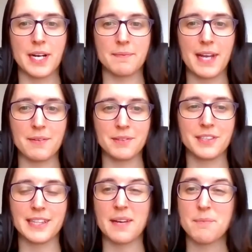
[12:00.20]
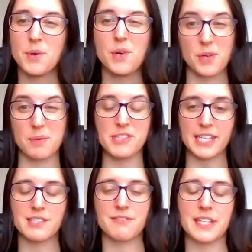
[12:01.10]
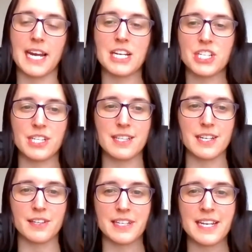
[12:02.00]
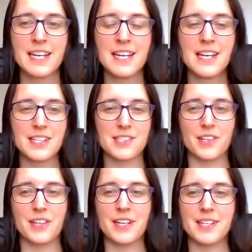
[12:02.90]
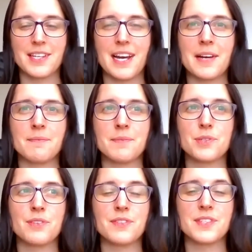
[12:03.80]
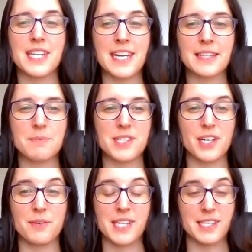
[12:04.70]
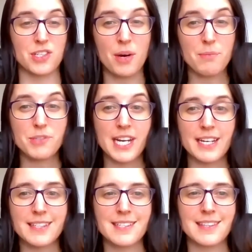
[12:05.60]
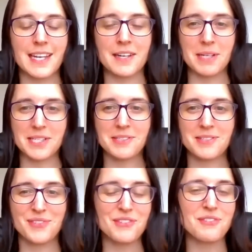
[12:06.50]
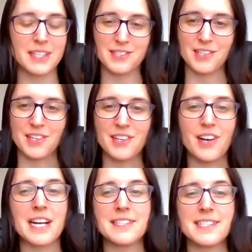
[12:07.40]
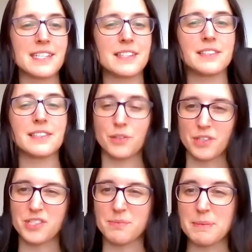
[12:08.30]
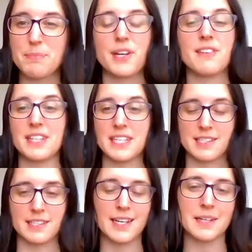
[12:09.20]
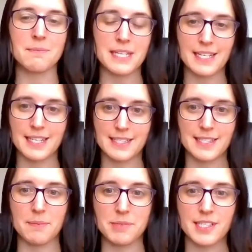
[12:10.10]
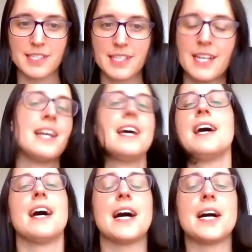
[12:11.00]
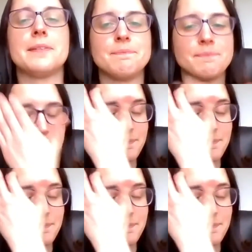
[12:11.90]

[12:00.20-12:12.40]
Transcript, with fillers: um, have a look at that more, or objectification theory. So, um, sort of seeing themselves as an object that must fulfill a certain ideal in order to be perfect and, and be accepted. Um,